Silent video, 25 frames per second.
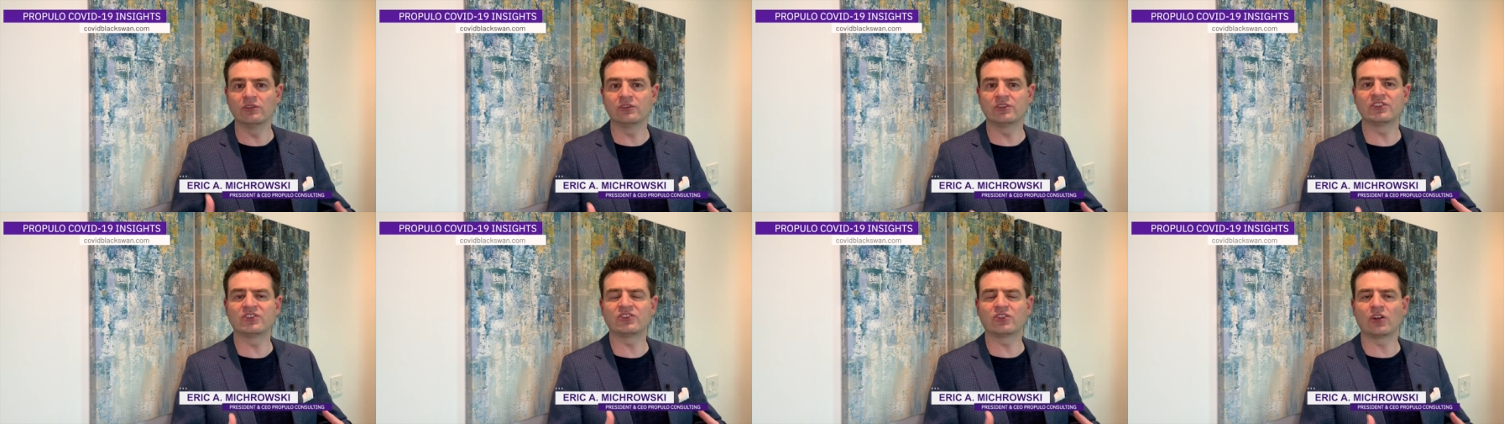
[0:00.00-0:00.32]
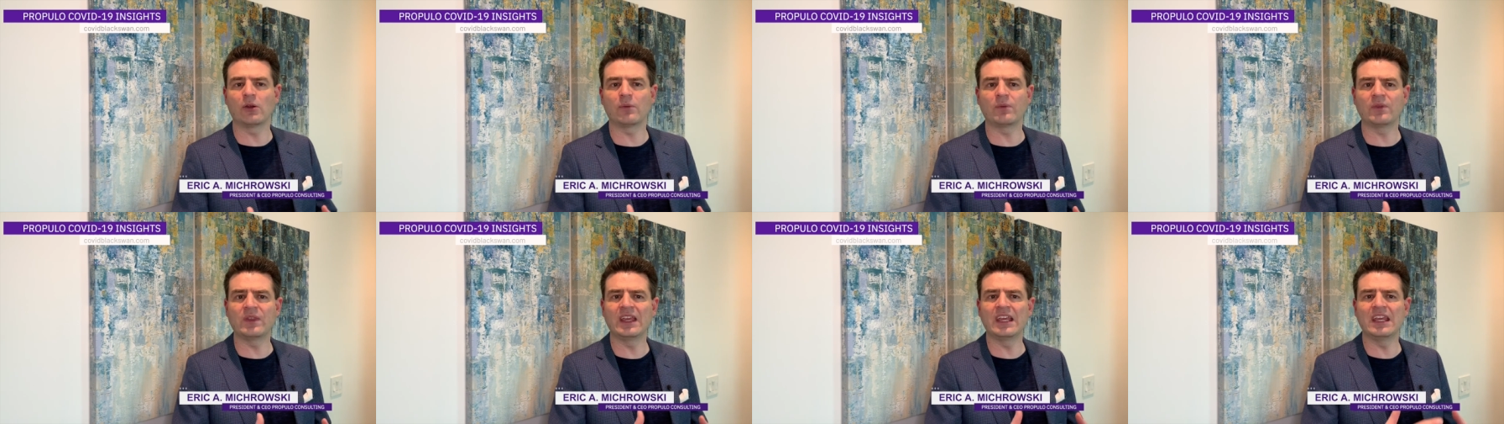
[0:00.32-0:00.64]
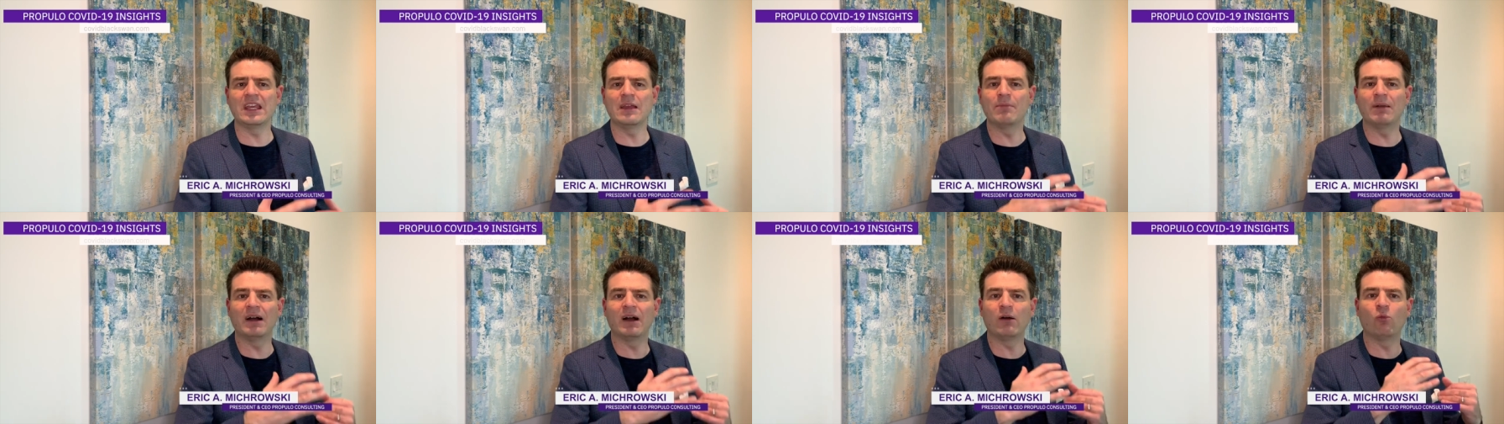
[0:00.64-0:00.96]
to start thinking
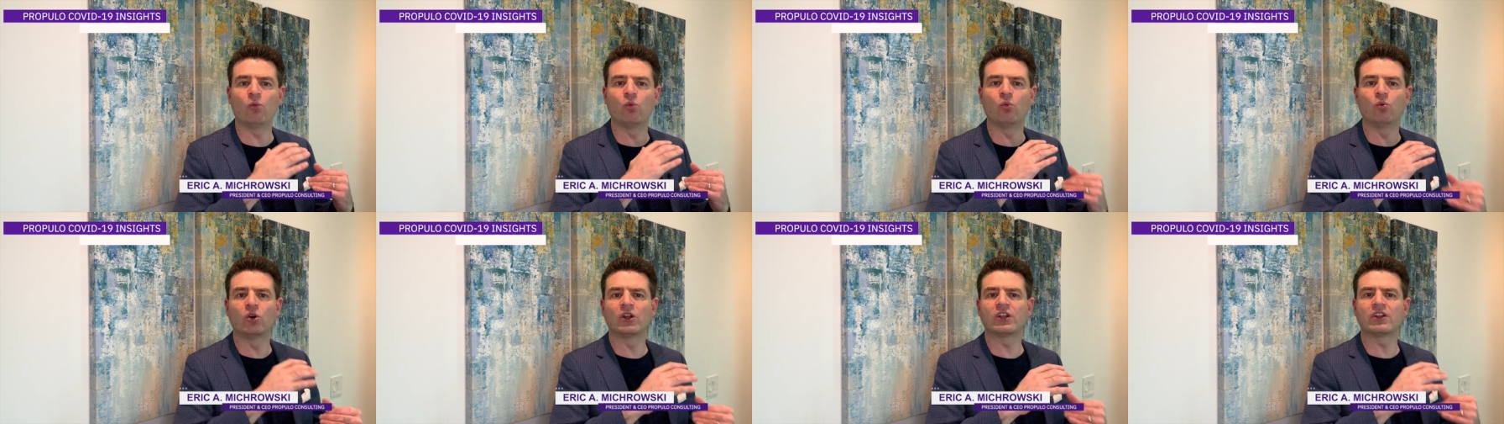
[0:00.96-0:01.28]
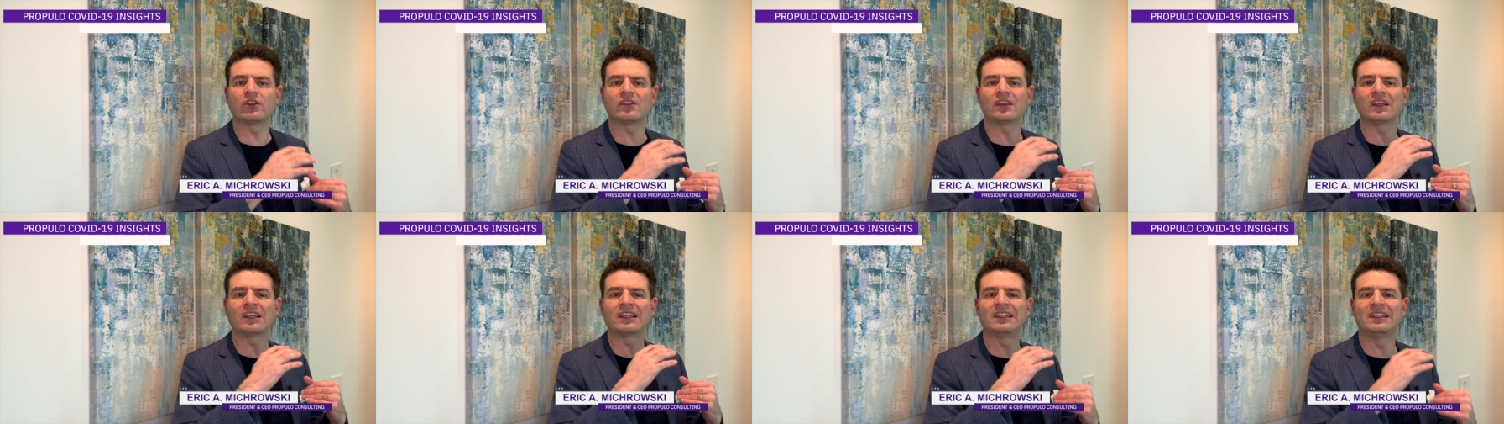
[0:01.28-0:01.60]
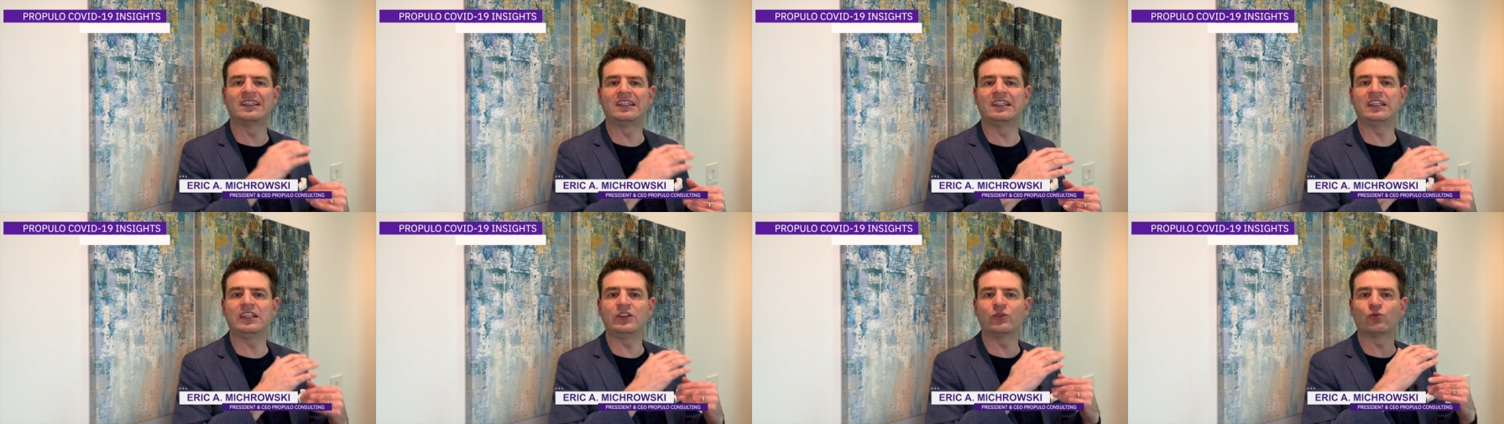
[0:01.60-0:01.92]
about what are the
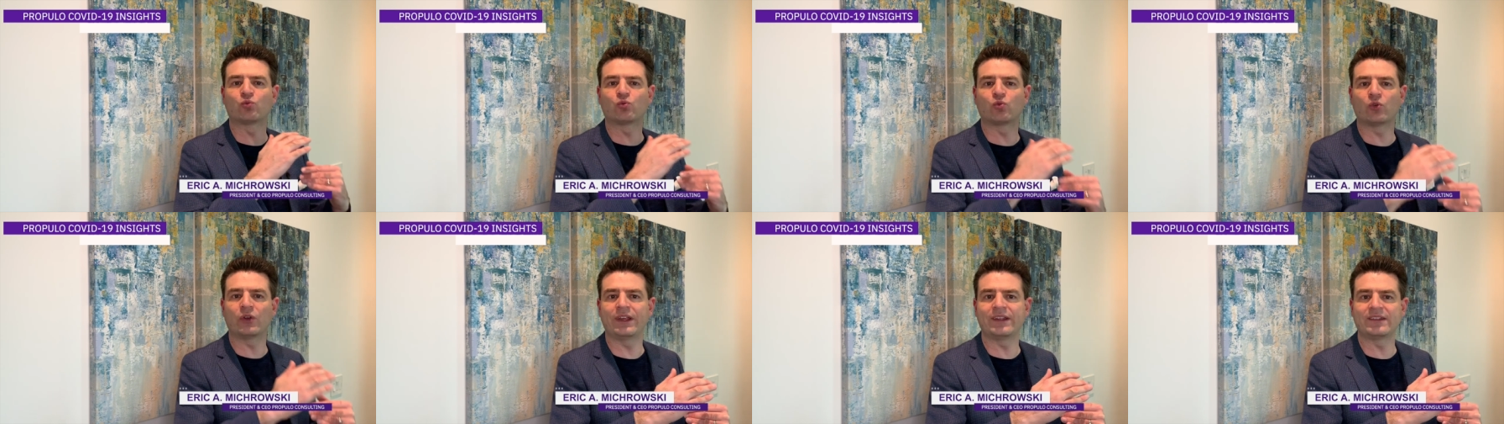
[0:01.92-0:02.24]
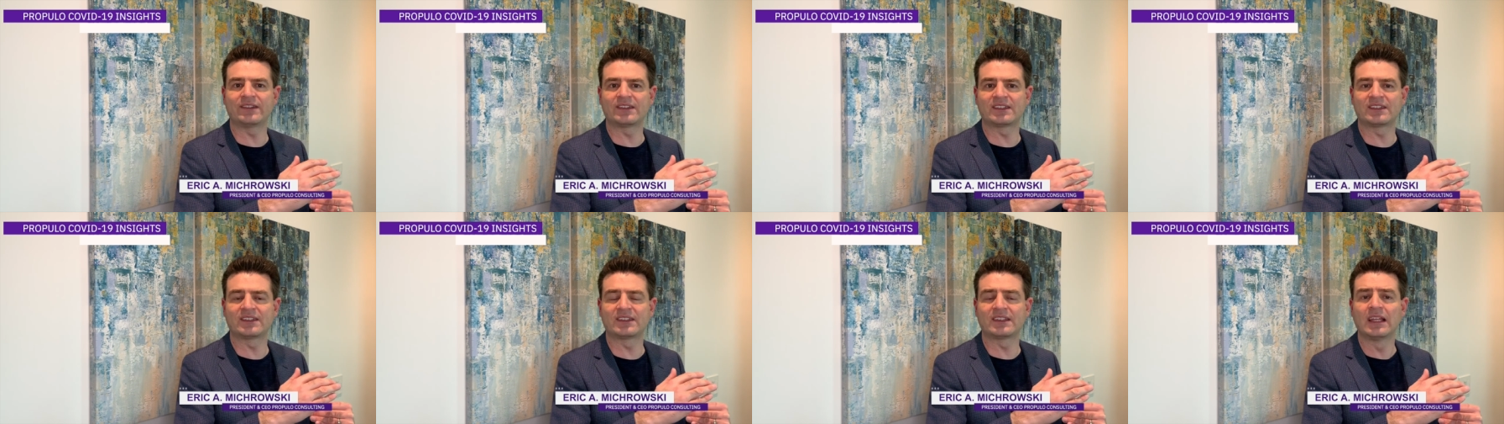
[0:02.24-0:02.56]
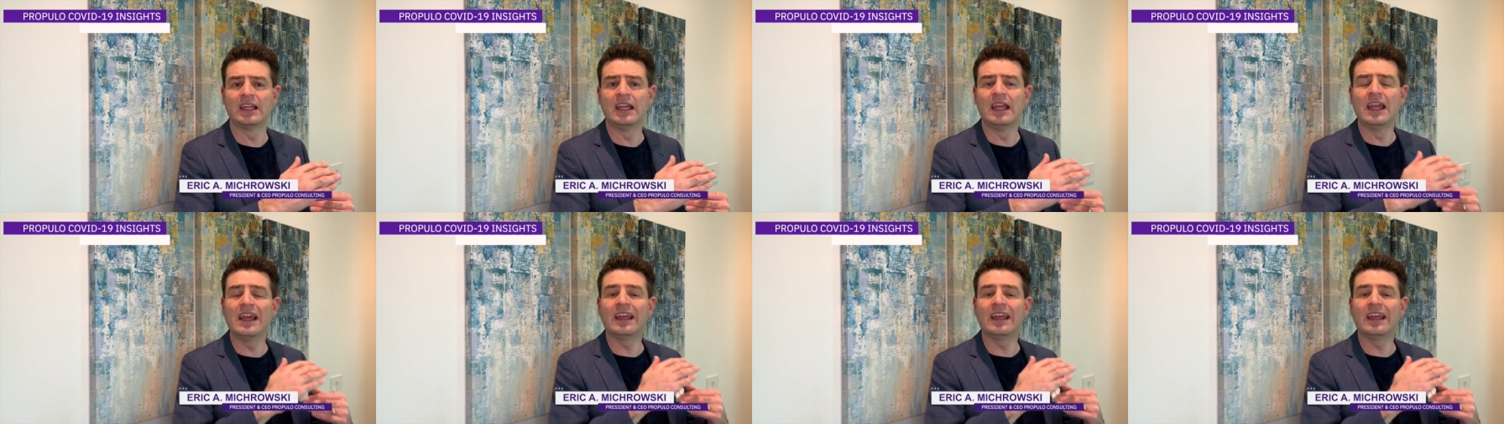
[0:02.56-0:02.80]
key risks